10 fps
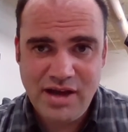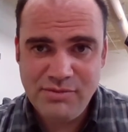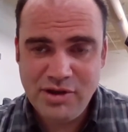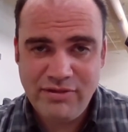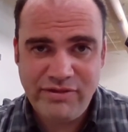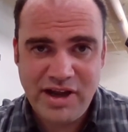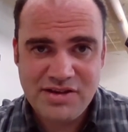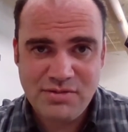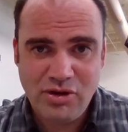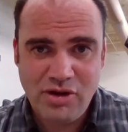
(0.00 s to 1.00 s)
I'm going to
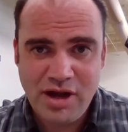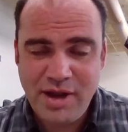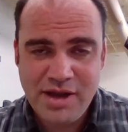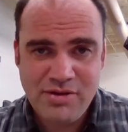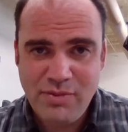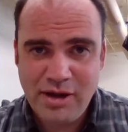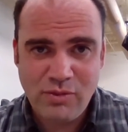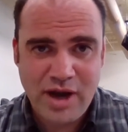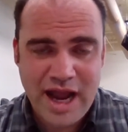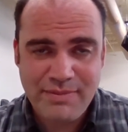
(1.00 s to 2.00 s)
find some dirt on him. No matter
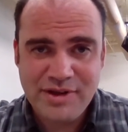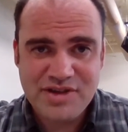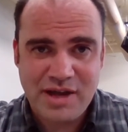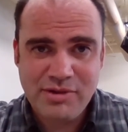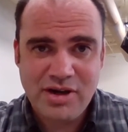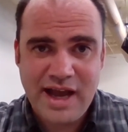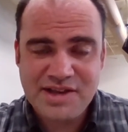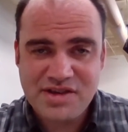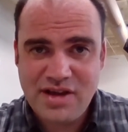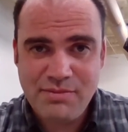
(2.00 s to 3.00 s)
what happens, I'm going to
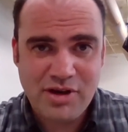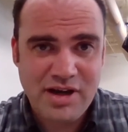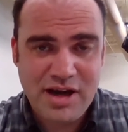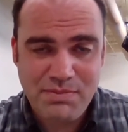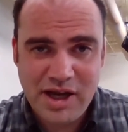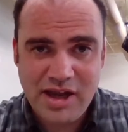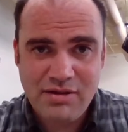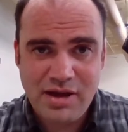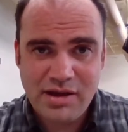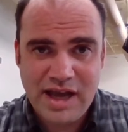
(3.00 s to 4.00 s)
nitpick
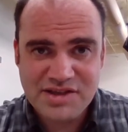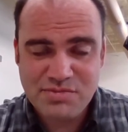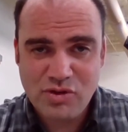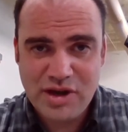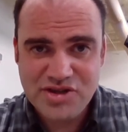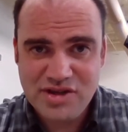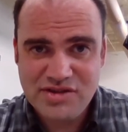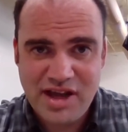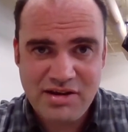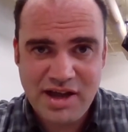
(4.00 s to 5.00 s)
it. I'm going to ask some
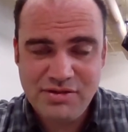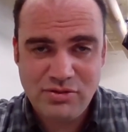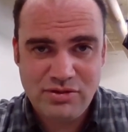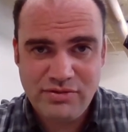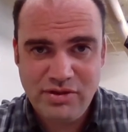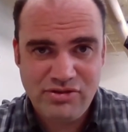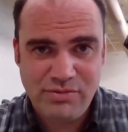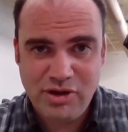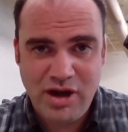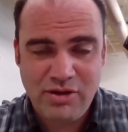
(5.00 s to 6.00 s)
questions. There's
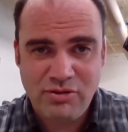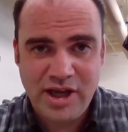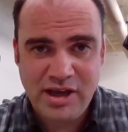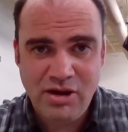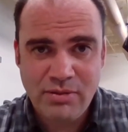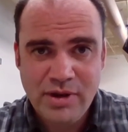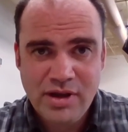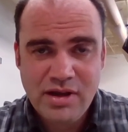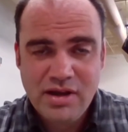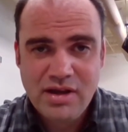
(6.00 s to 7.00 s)
something I don't like here.
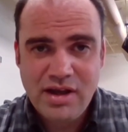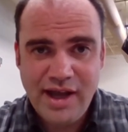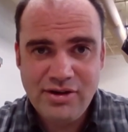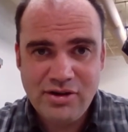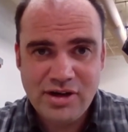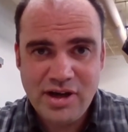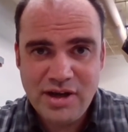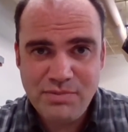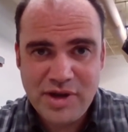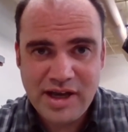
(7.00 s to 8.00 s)
And you're going
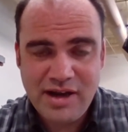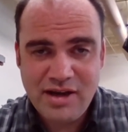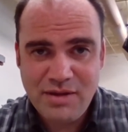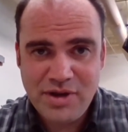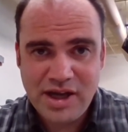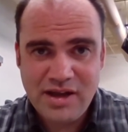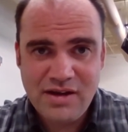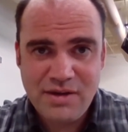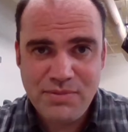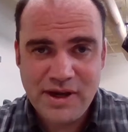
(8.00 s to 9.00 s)
to nitpick
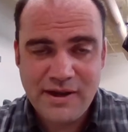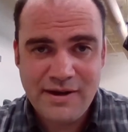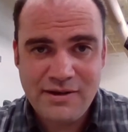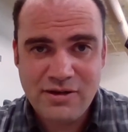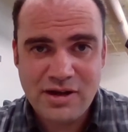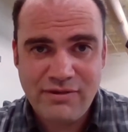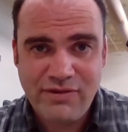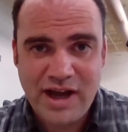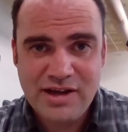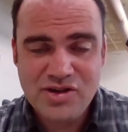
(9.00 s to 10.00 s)
it, and you're going to
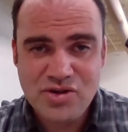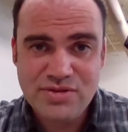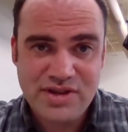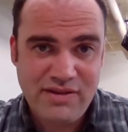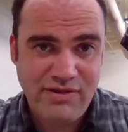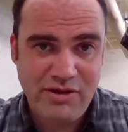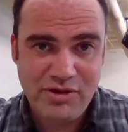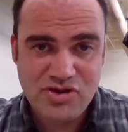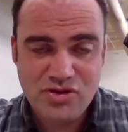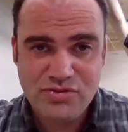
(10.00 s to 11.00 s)
find issues. They found
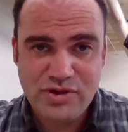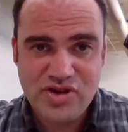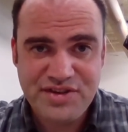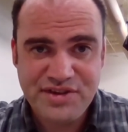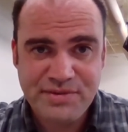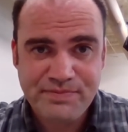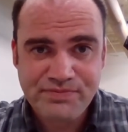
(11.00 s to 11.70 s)
issues with Jesus.